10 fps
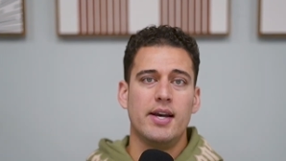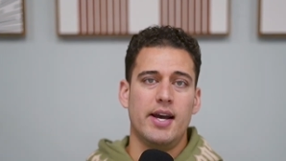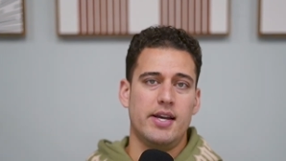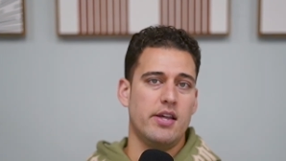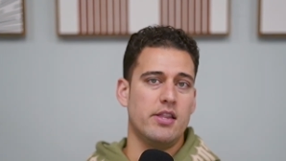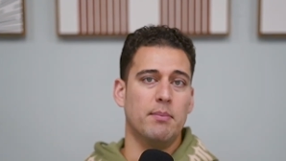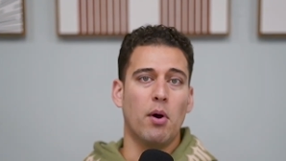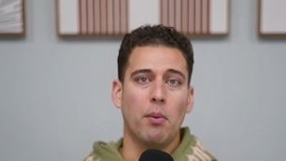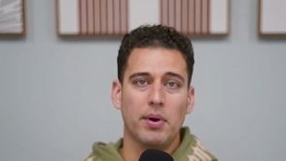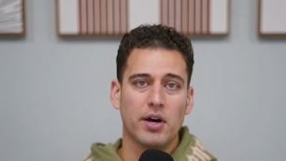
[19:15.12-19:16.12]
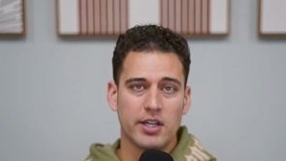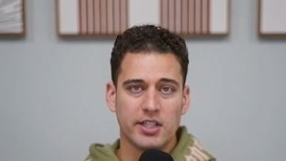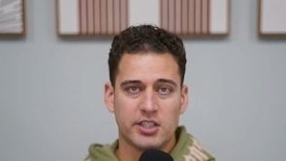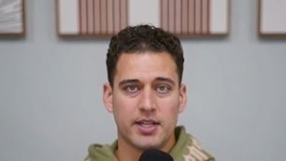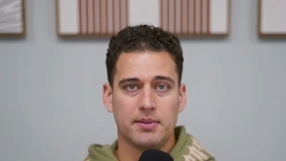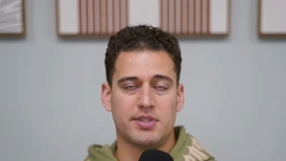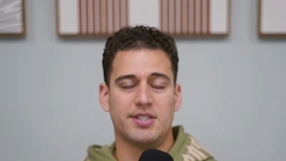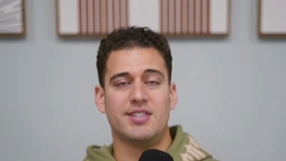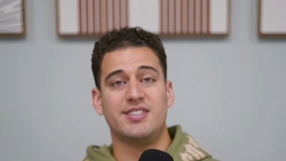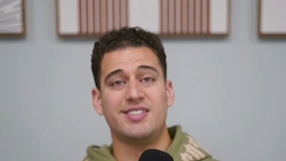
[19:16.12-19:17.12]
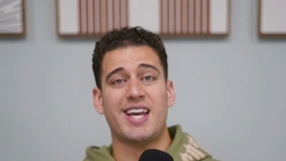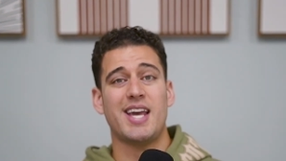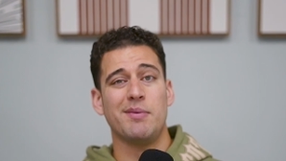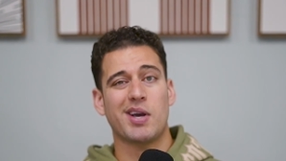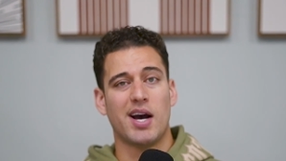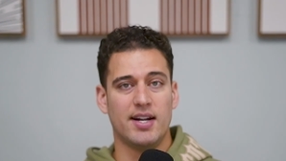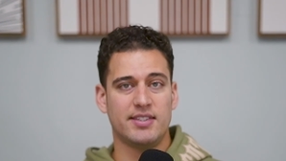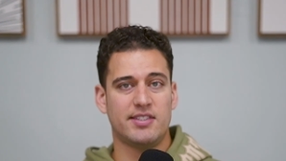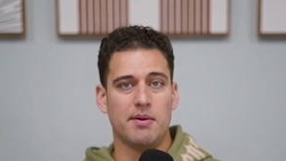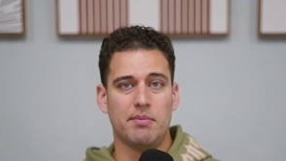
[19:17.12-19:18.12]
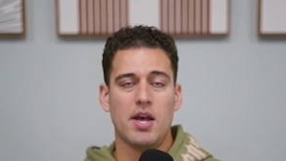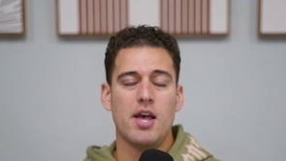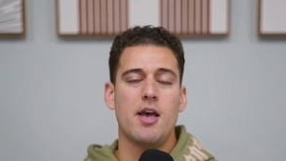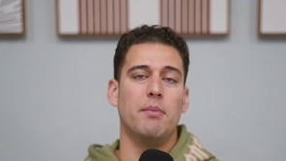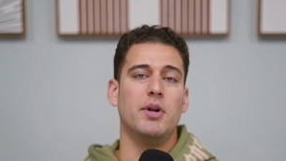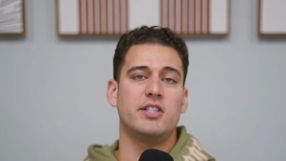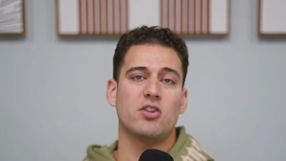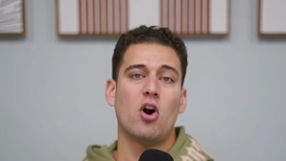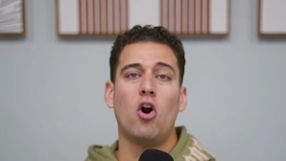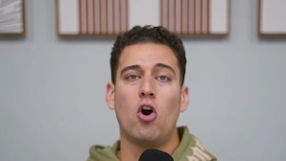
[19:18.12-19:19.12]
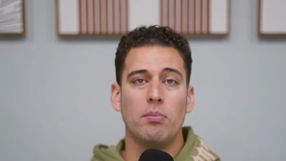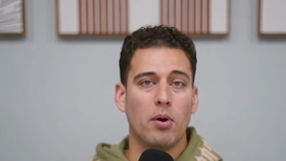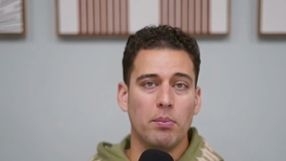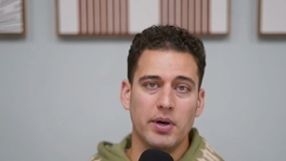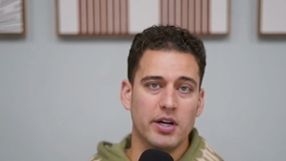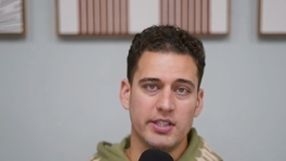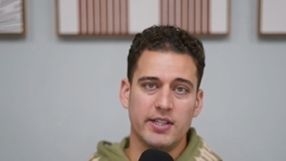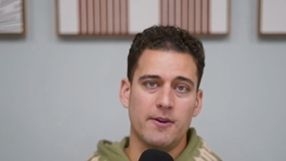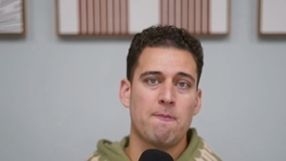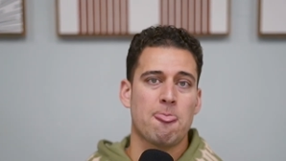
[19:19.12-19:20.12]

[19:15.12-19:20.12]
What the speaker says: And then the Mobility Gyms, it's the same concept, but it's all mobility.